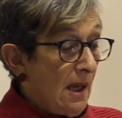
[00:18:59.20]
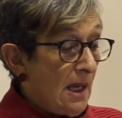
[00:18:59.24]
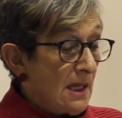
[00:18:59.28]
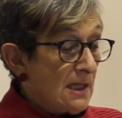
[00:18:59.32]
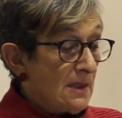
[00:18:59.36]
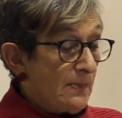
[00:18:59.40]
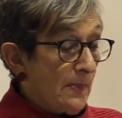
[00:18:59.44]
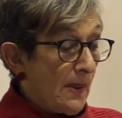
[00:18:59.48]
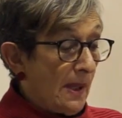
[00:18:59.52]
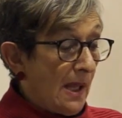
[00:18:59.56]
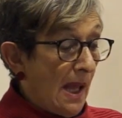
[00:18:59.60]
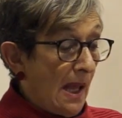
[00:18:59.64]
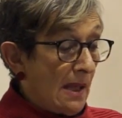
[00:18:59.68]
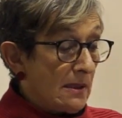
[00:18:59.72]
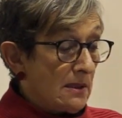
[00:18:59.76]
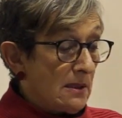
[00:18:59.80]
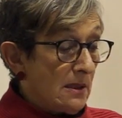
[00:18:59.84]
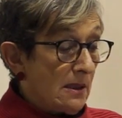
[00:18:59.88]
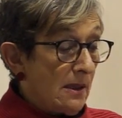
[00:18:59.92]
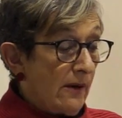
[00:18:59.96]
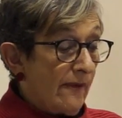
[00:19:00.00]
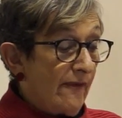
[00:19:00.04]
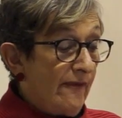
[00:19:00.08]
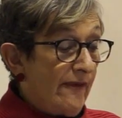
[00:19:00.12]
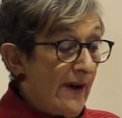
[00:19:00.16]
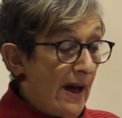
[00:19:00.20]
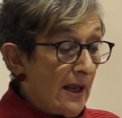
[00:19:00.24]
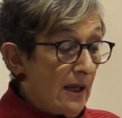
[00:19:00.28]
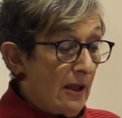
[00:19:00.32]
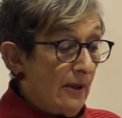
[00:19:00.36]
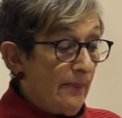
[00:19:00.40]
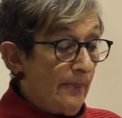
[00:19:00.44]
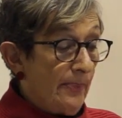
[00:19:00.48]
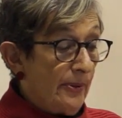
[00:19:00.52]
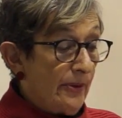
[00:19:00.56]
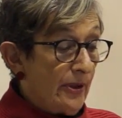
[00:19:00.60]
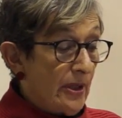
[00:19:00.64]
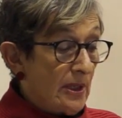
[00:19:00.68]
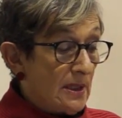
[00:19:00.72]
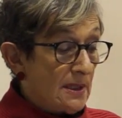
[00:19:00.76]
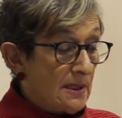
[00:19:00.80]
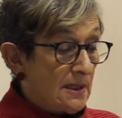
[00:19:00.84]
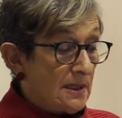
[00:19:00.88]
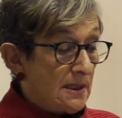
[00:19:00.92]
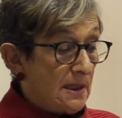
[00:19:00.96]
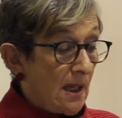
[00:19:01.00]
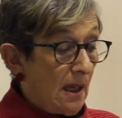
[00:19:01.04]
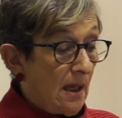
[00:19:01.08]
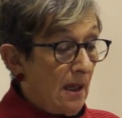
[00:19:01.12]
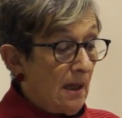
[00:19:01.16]
alliance began to develop
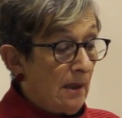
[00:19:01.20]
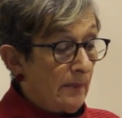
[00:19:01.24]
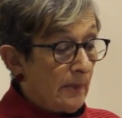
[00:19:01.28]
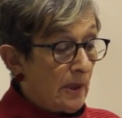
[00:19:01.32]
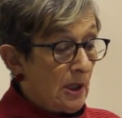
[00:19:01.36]
this